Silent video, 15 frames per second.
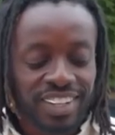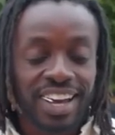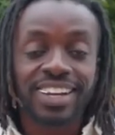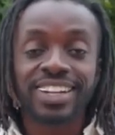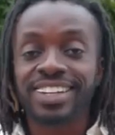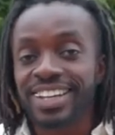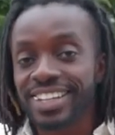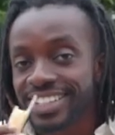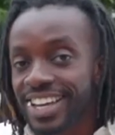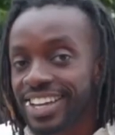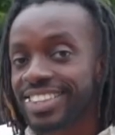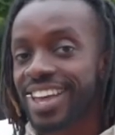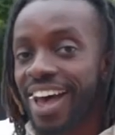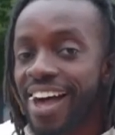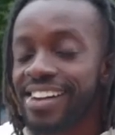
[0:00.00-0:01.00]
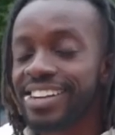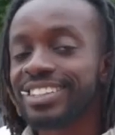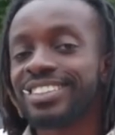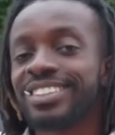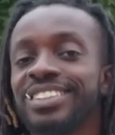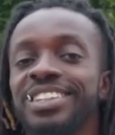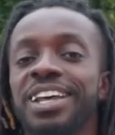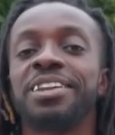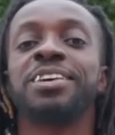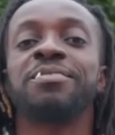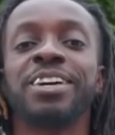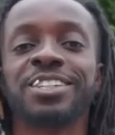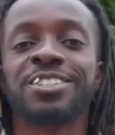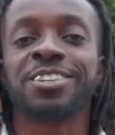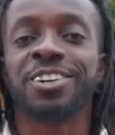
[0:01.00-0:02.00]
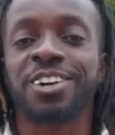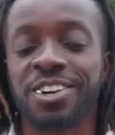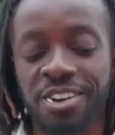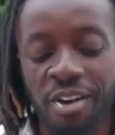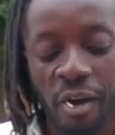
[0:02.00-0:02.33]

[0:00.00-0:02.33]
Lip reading: And then they take that, then they make sugar.